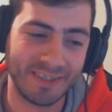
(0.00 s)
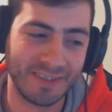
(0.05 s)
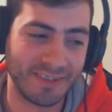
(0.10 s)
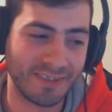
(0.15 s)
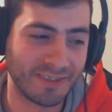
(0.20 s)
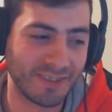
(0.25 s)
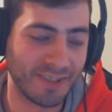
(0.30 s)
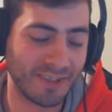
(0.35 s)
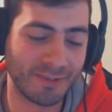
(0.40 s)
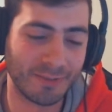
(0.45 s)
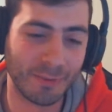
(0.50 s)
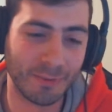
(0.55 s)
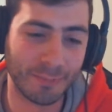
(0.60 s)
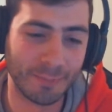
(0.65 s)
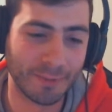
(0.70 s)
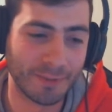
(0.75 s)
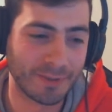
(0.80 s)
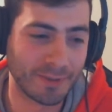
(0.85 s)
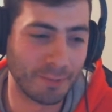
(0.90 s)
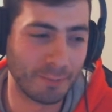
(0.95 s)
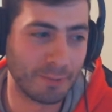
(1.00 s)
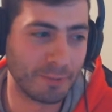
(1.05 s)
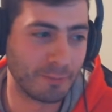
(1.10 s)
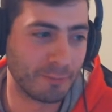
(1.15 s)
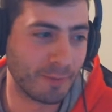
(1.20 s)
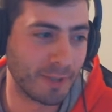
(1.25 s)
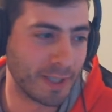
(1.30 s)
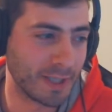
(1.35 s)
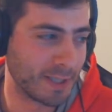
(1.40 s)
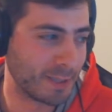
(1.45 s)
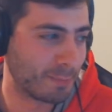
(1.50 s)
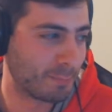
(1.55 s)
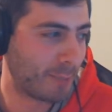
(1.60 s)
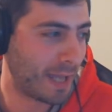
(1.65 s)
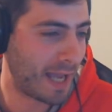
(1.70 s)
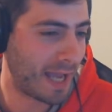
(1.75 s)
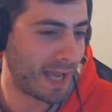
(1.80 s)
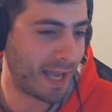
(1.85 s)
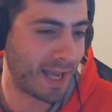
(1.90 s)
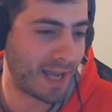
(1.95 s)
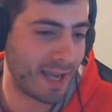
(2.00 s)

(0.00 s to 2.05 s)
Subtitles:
He's like normal summon Ray. Pass.